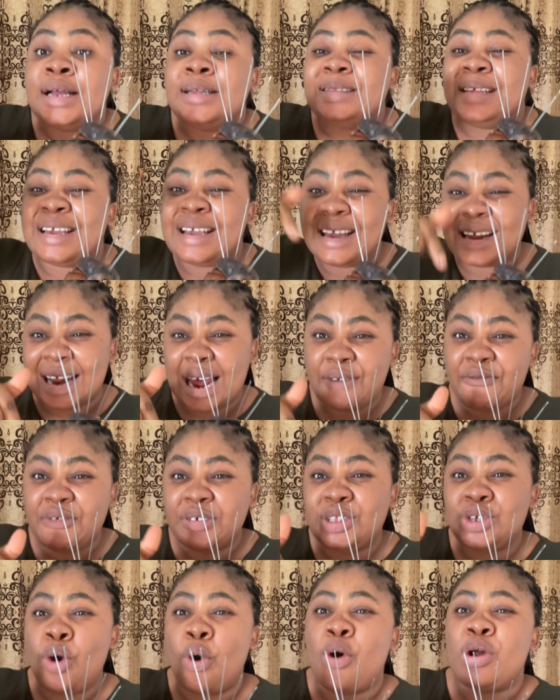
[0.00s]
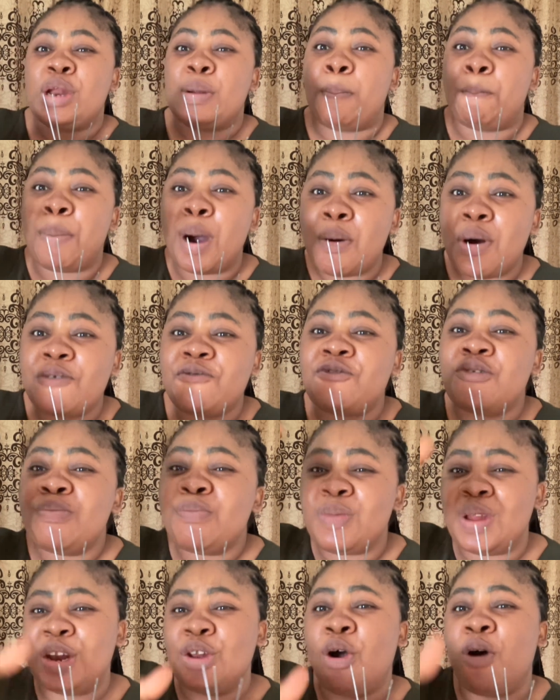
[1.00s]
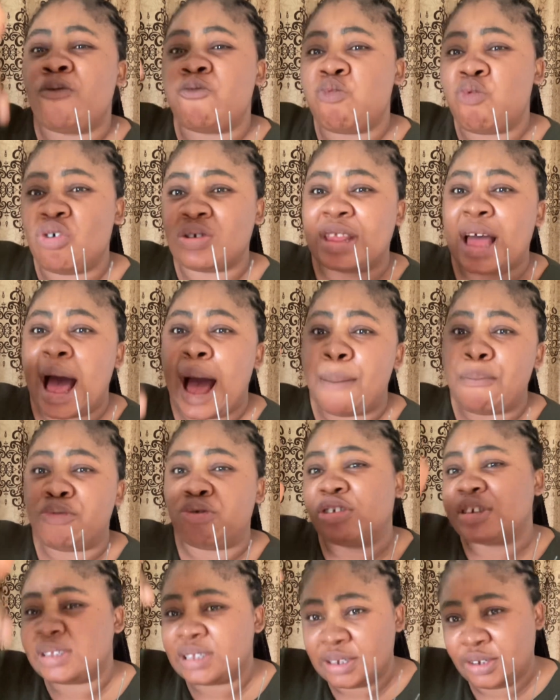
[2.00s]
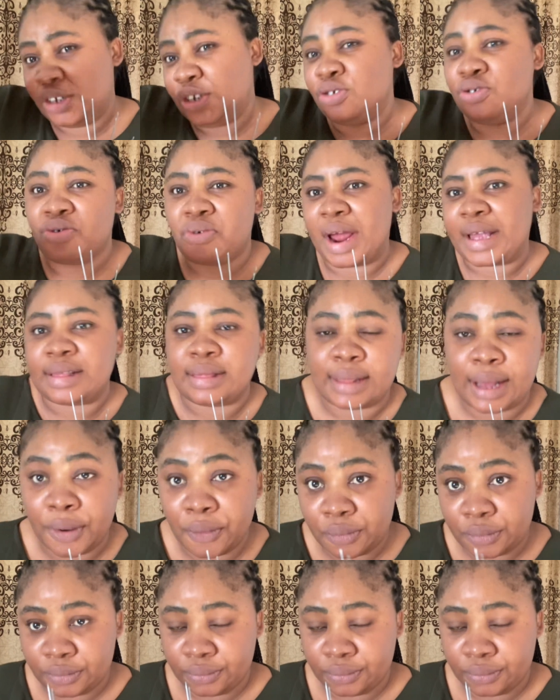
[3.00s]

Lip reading: the gravity or the powerful meaning of what I'm just teaching you right now.